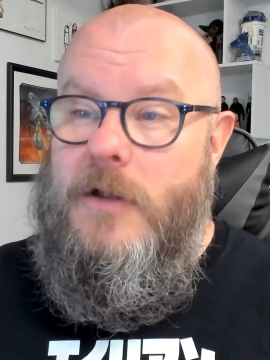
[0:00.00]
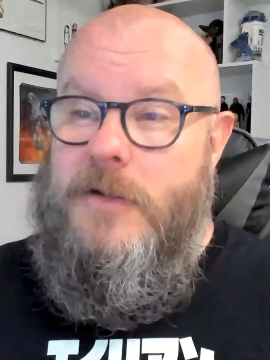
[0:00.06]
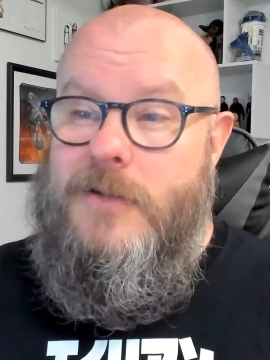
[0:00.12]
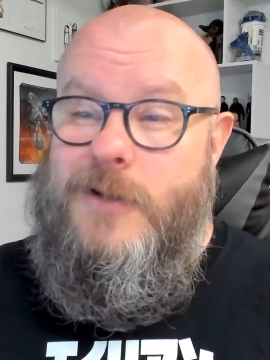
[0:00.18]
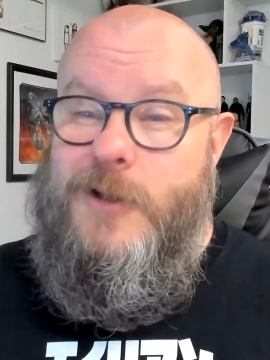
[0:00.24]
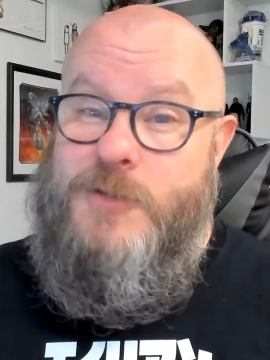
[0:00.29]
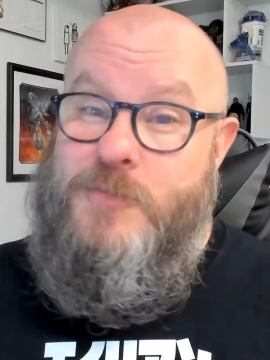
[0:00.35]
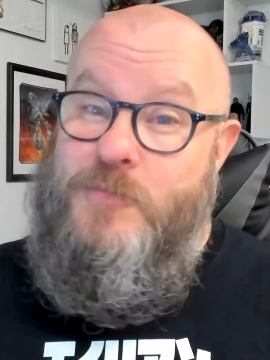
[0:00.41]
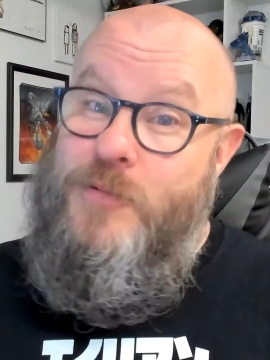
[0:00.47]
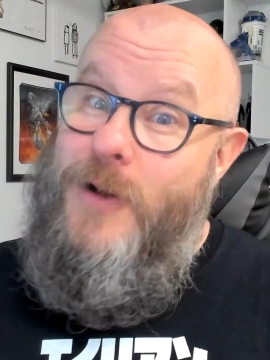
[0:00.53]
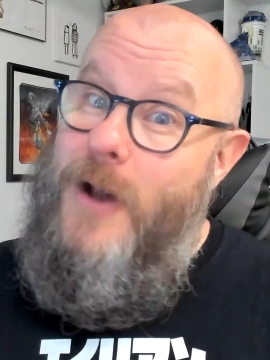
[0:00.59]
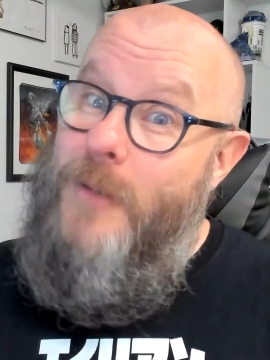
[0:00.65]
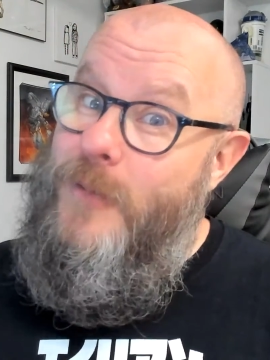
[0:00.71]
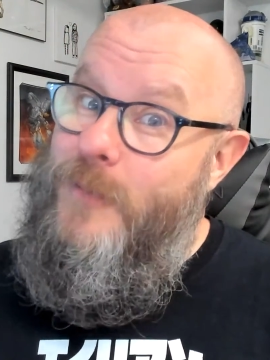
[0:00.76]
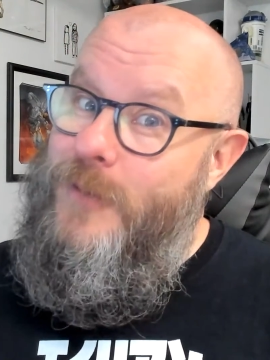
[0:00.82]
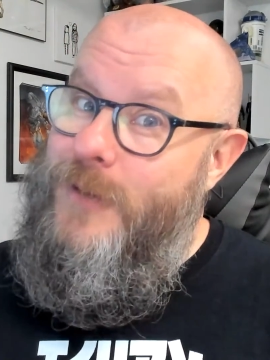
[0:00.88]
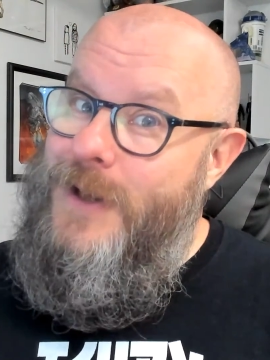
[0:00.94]
there's
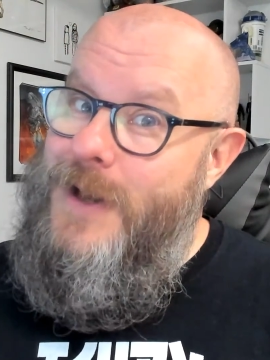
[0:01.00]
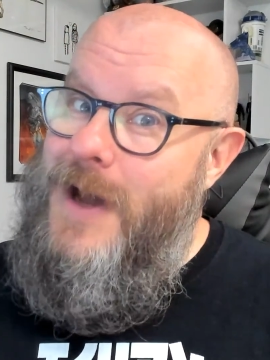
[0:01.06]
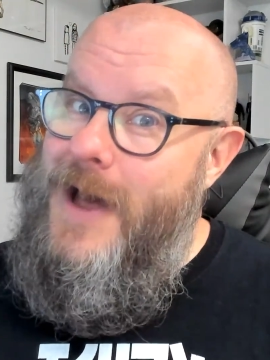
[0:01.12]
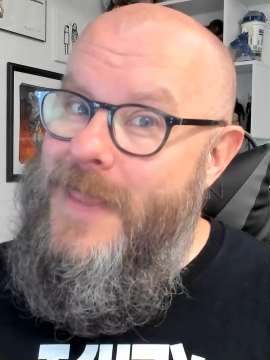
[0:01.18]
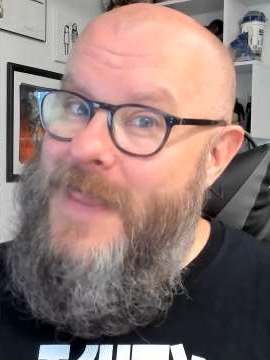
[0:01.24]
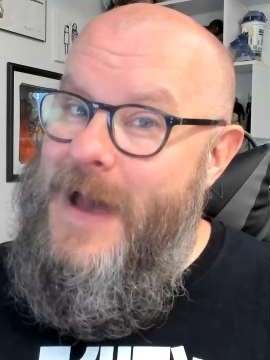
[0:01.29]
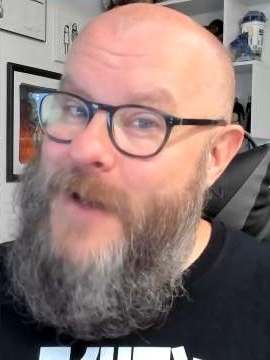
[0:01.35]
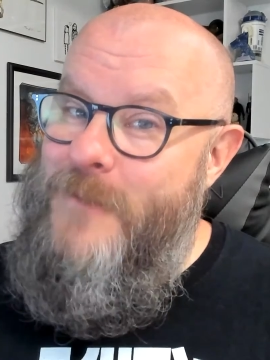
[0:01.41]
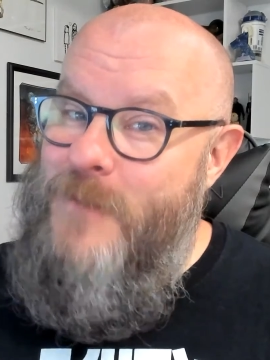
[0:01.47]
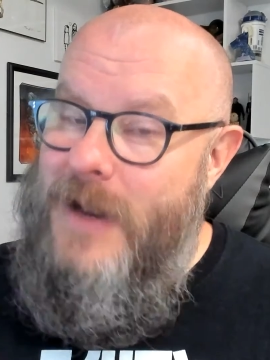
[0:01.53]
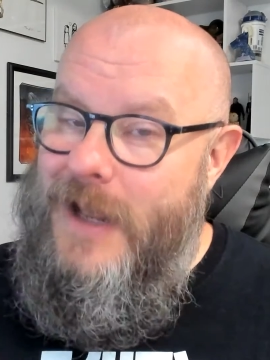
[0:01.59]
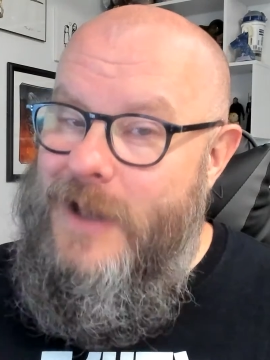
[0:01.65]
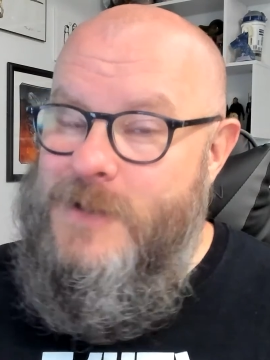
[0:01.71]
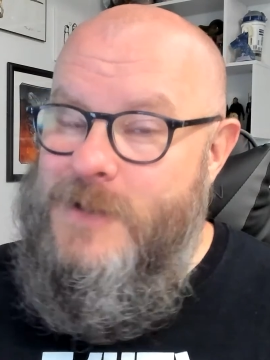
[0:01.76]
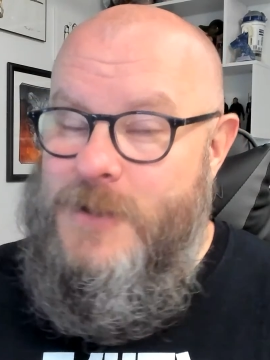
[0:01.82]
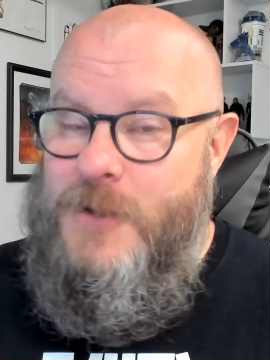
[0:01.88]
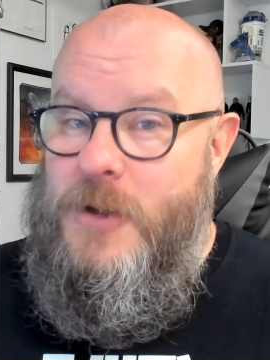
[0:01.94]
probably not that
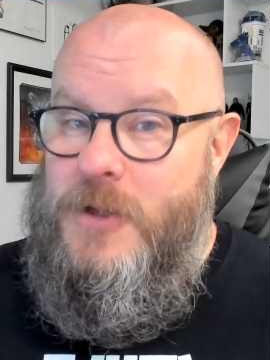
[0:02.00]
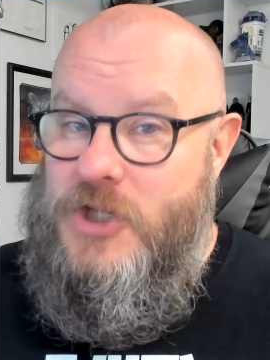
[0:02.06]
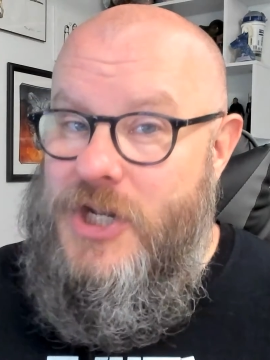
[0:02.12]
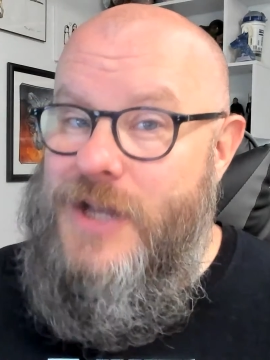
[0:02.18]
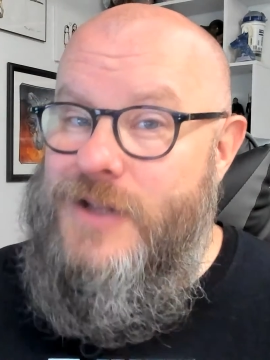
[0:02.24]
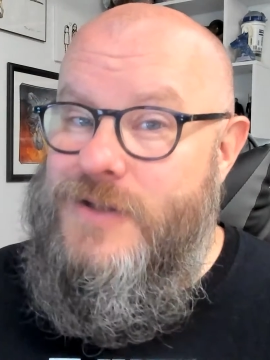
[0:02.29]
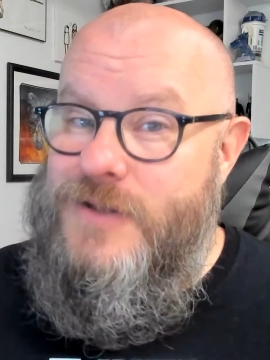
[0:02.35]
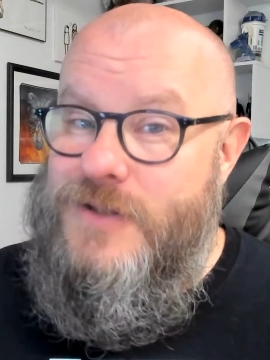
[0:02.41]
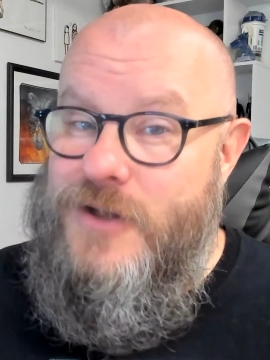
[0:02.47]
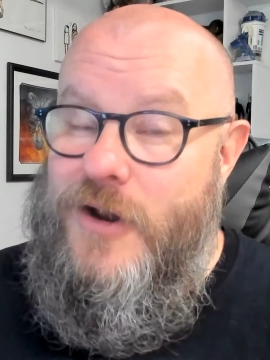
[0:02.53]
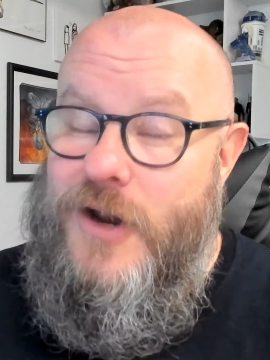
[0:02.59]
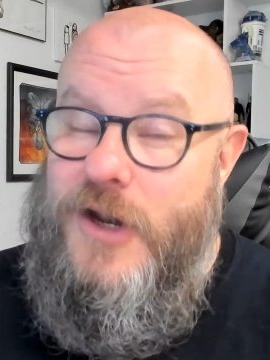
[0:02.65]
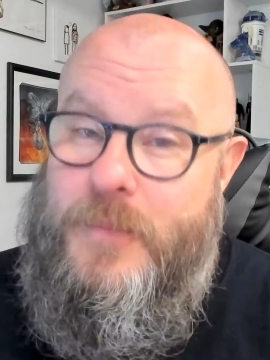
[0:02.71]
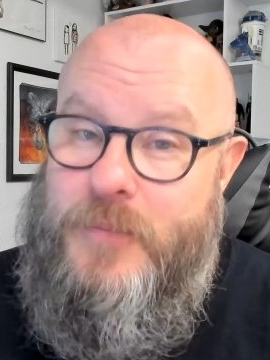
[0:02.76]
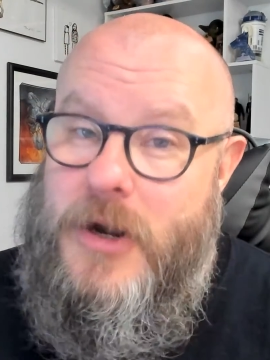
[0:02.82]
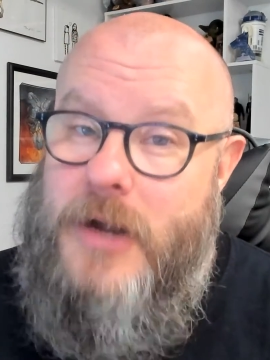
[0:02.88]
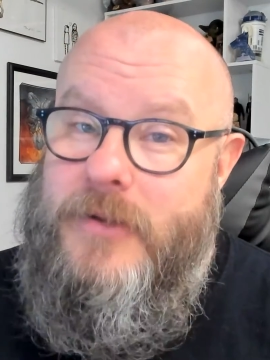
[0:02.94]
many. So chances are
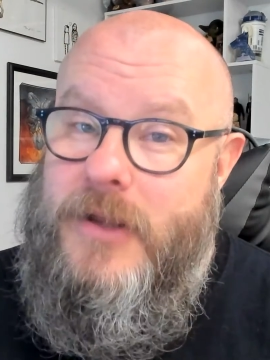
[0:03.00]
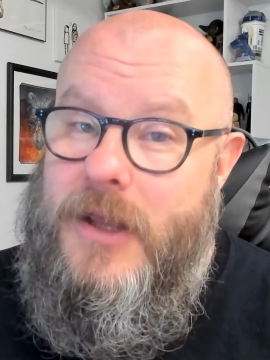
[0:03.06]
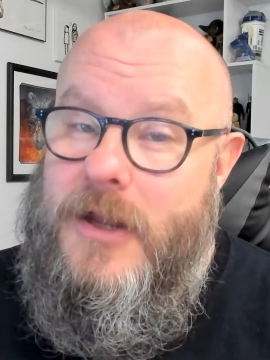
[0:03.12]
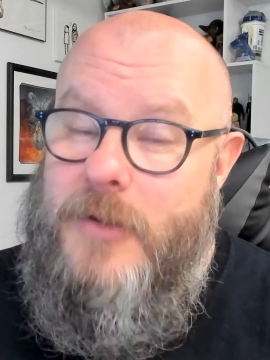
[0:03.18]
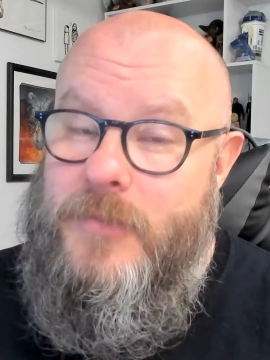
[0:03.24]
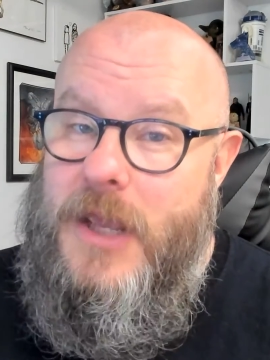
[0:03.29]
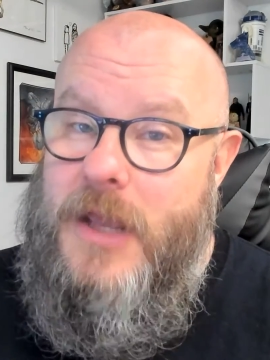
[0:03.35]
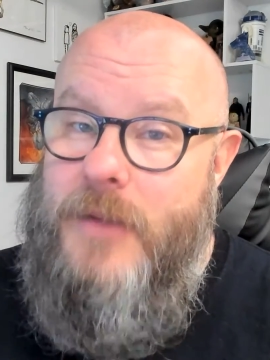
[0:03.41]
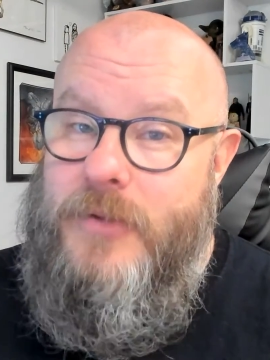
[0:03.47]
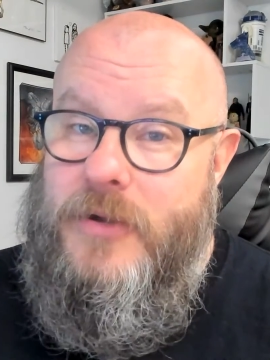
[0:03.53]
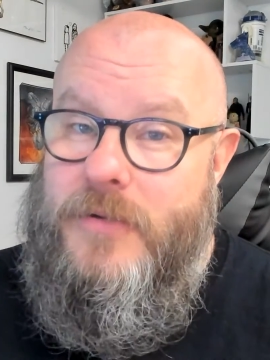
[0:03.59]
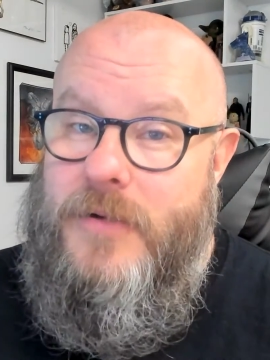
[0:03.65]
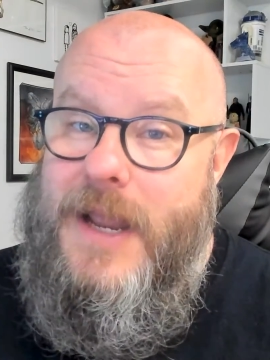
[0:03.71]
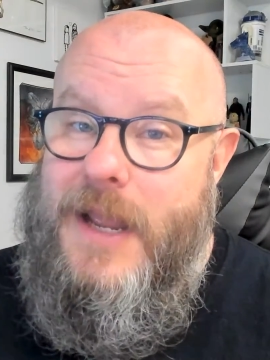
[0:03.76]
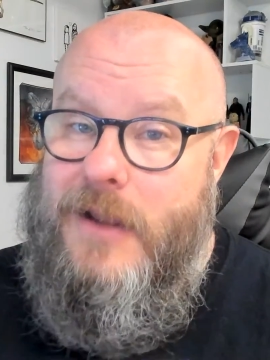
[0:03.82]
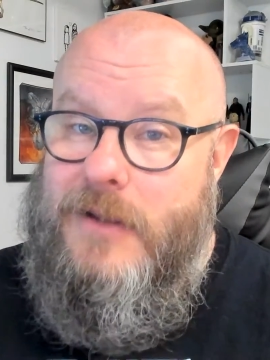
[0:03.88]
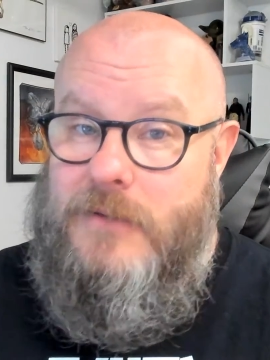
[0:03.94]
you're probably going to be able to
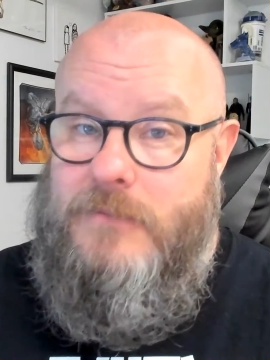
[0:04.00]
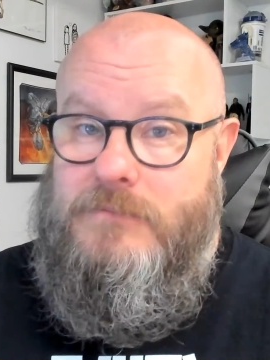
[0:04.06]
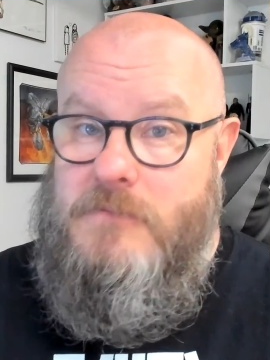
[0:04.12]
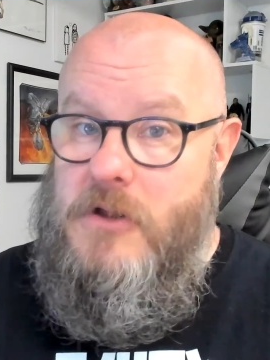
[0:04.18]
rank